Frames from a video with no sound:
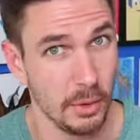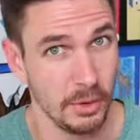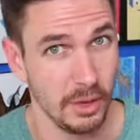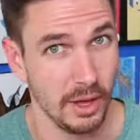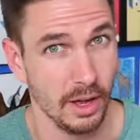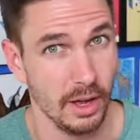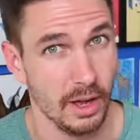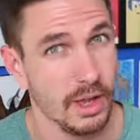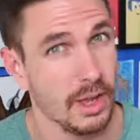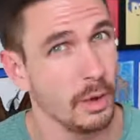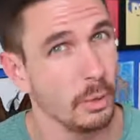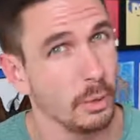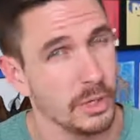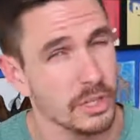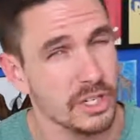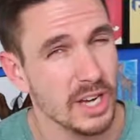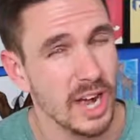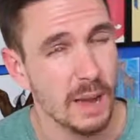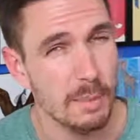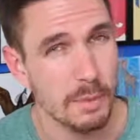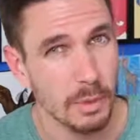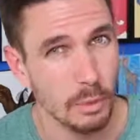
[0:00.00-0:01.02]
Moana,
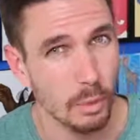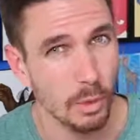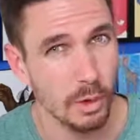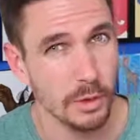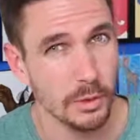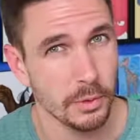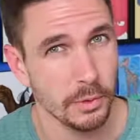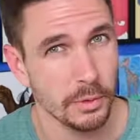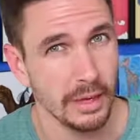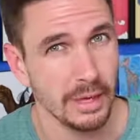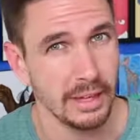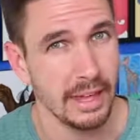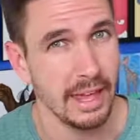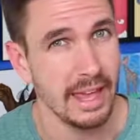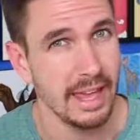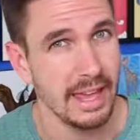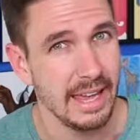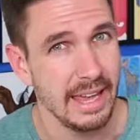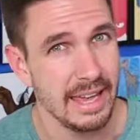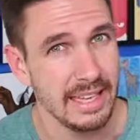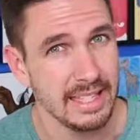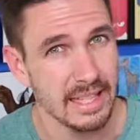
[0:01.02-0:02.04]
which got me wondering,
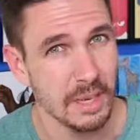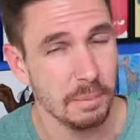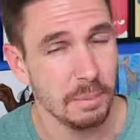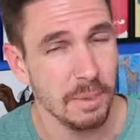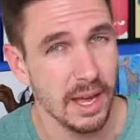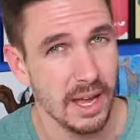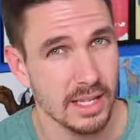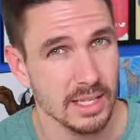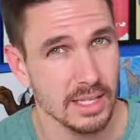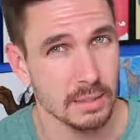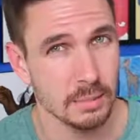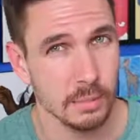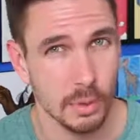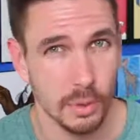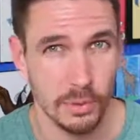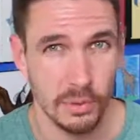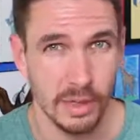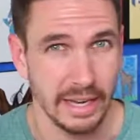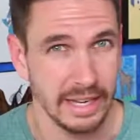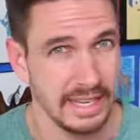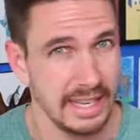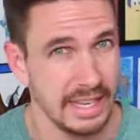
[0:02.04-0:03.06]
is it
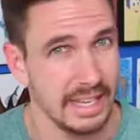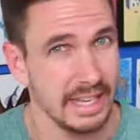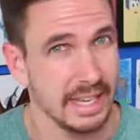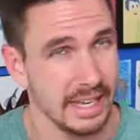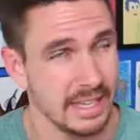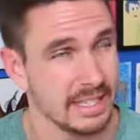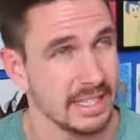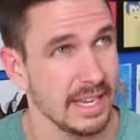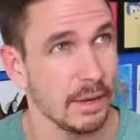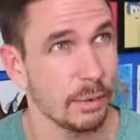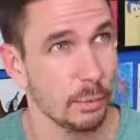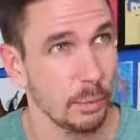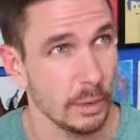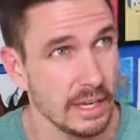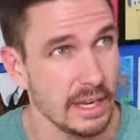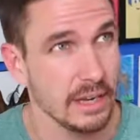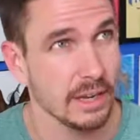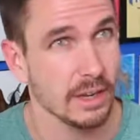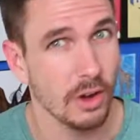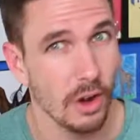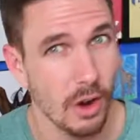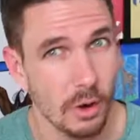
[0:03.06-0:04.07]
possible that he is a
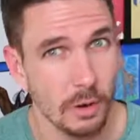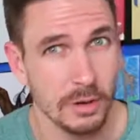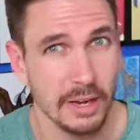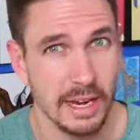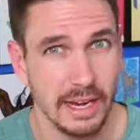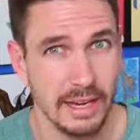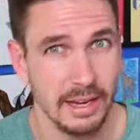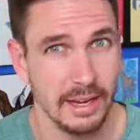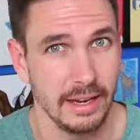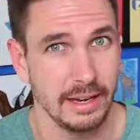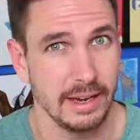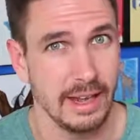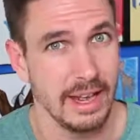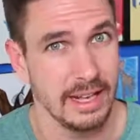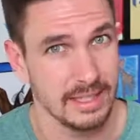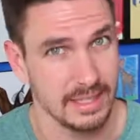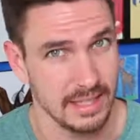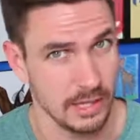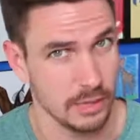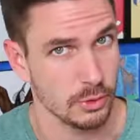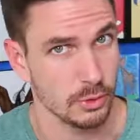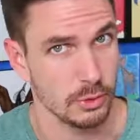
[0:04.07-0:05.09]
reincarnated
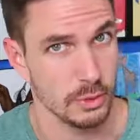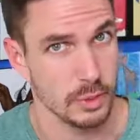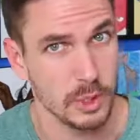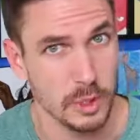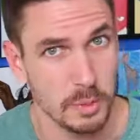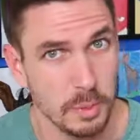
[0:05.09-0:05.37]
ancestral